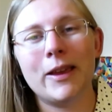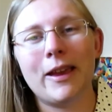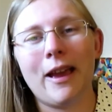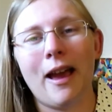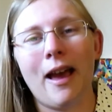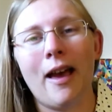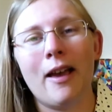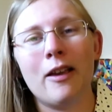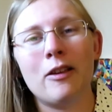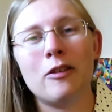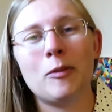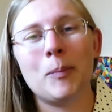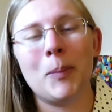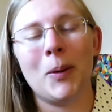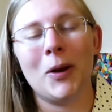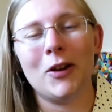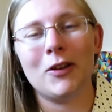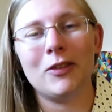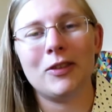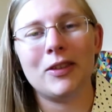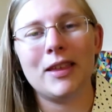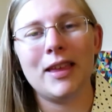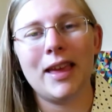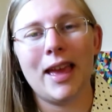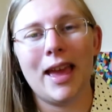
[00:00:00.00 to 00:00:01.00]
because
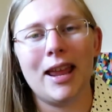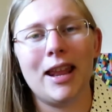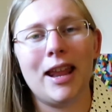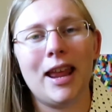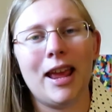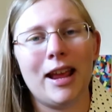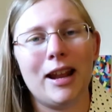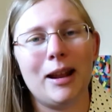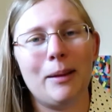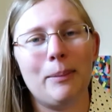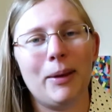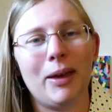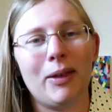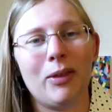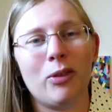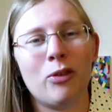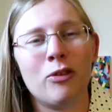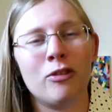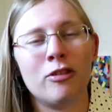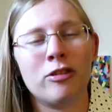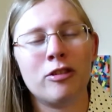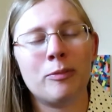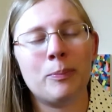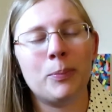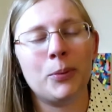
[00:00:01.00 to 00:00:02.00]
Percy and
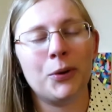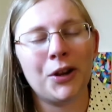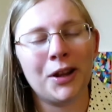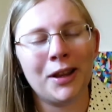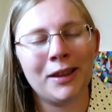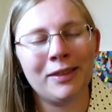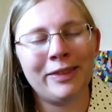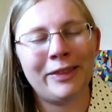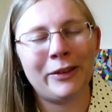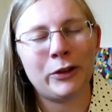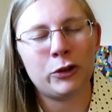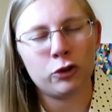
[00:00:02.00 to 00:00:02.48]
Annabeth spring